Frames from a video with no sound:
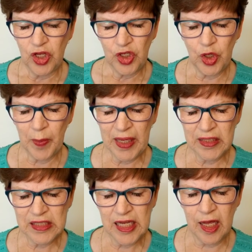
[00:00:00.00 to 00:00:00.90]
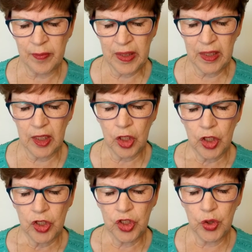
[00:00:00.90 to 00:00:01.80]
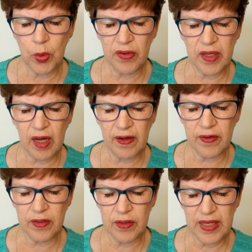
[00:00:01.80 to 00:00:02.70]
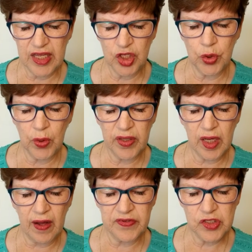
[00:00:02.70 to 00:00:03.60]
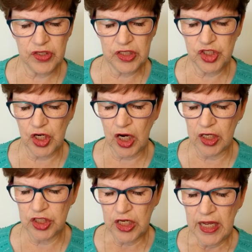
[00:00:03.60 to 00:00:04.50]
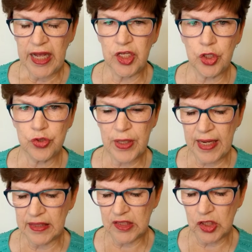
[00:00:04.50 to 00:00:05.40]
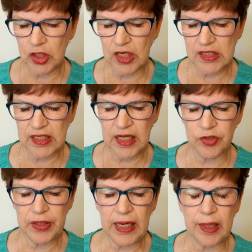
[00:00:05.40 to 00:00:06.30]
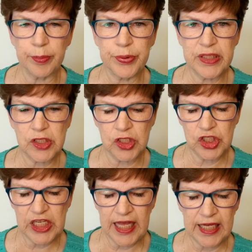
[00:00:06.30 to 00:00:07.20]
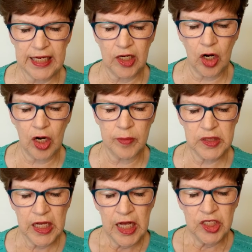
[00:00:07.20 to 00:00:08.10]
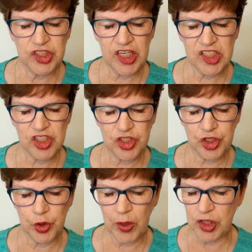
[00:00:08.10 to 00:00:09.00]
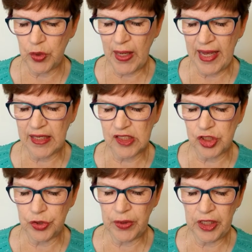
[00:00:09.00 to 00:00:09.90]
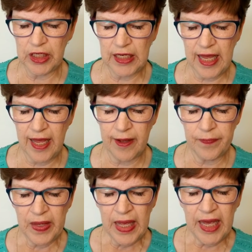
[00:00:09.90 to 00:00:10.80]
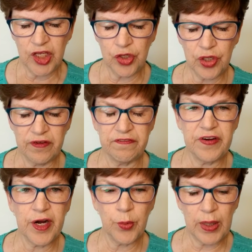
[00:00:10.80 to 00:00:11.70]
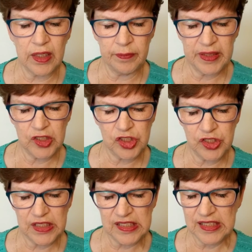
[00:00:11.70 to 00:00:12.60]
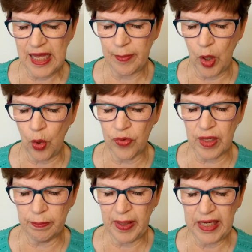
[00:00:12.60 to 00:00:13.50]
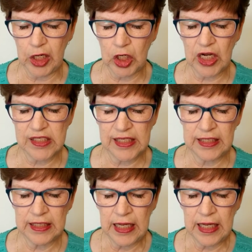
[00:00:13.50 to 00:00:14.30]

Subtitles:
You mean to tell me that you are the officer in charge, and you dragged us across the country like prisoners taken in arms just to do what you had us do here today? And you could have very well administered this same oath at Muddy Crossing